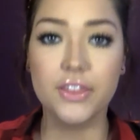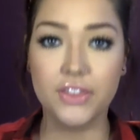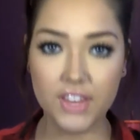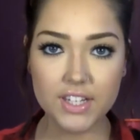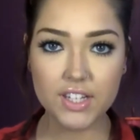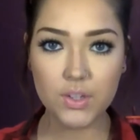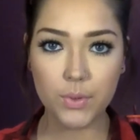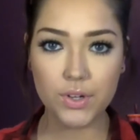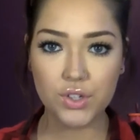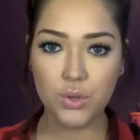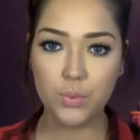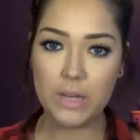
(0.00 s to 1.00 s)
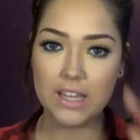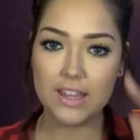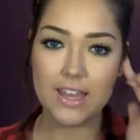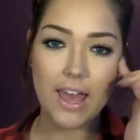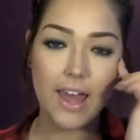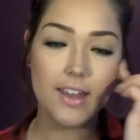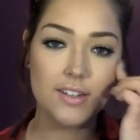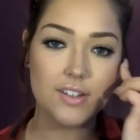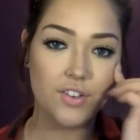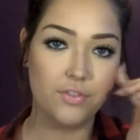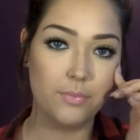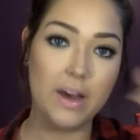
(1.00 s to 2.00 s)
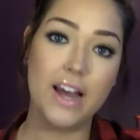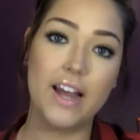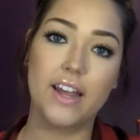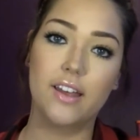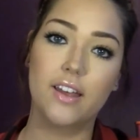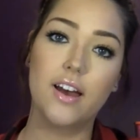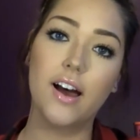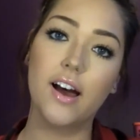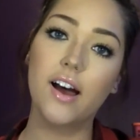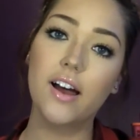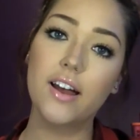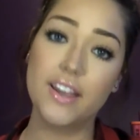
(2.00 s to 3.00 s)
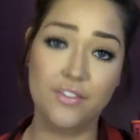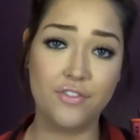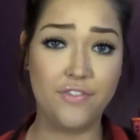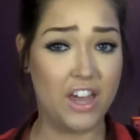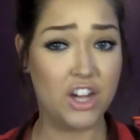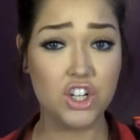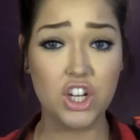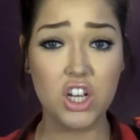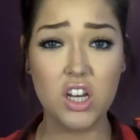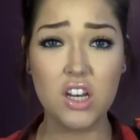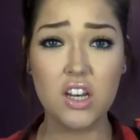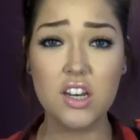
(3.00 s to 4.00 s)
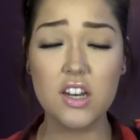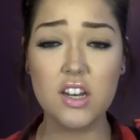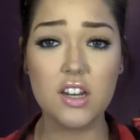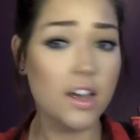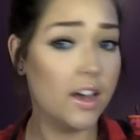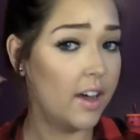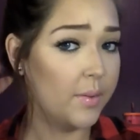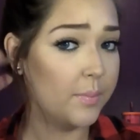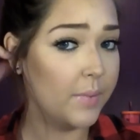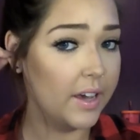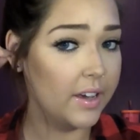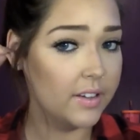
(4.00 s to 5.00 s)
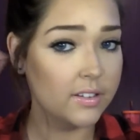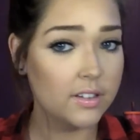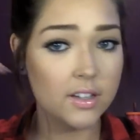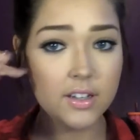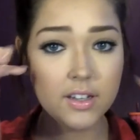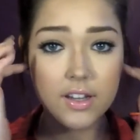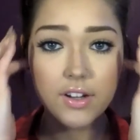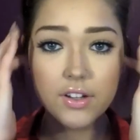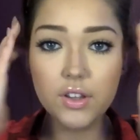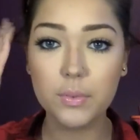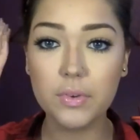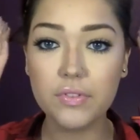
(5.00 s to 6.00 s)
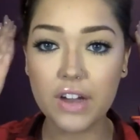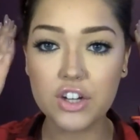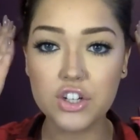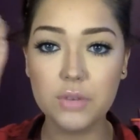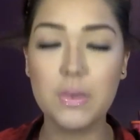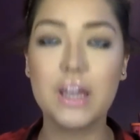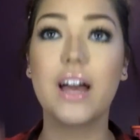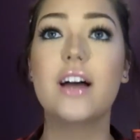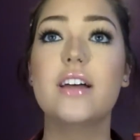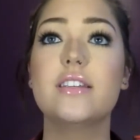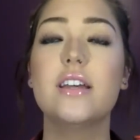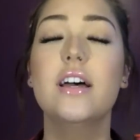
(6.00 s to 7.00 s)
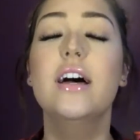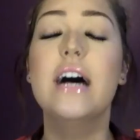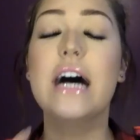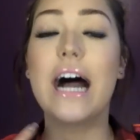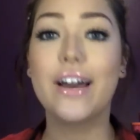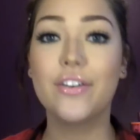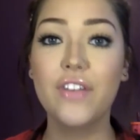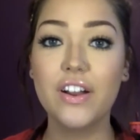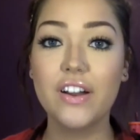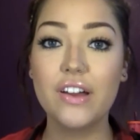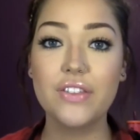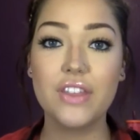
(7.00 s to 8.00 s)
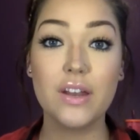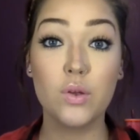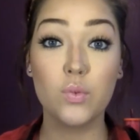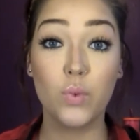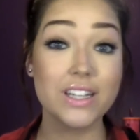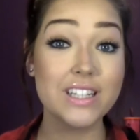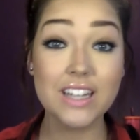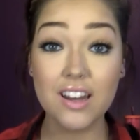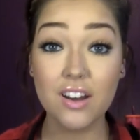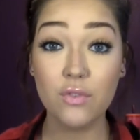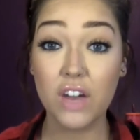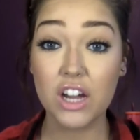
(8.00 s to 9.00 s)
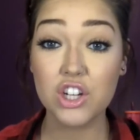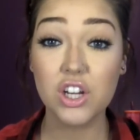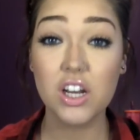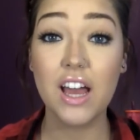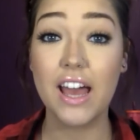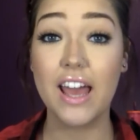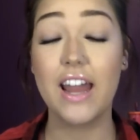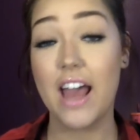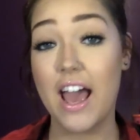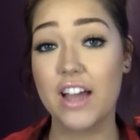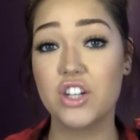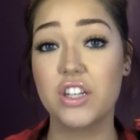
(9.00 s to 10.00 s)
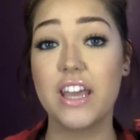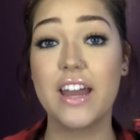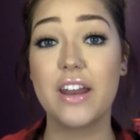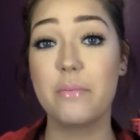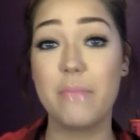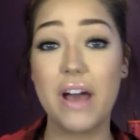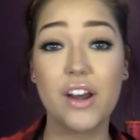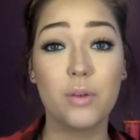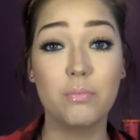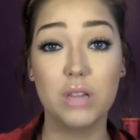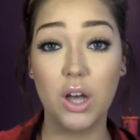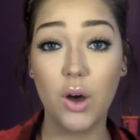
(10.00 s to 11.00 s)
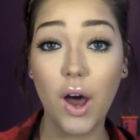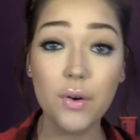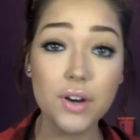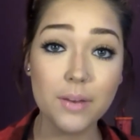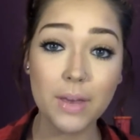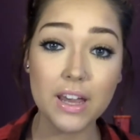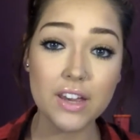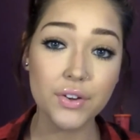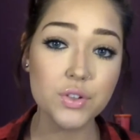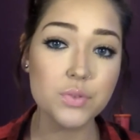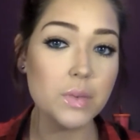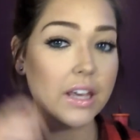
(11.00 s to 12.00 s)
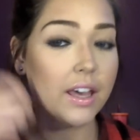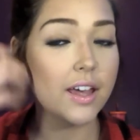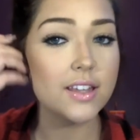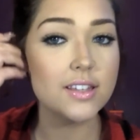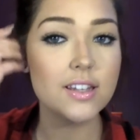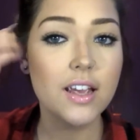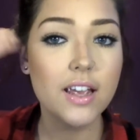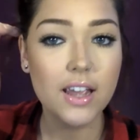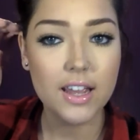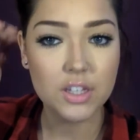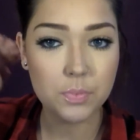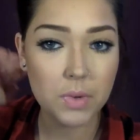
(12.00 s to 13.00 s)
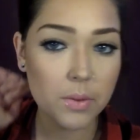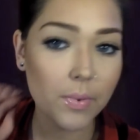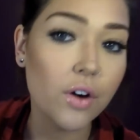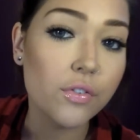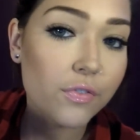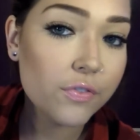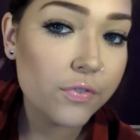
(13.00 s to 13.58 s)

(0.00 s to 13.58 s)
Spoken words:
this is going to be the end of my infection, my earlobe infection, because I figured out that it wasn't an infection. I had actually had a minor blowout in my ears because it's been about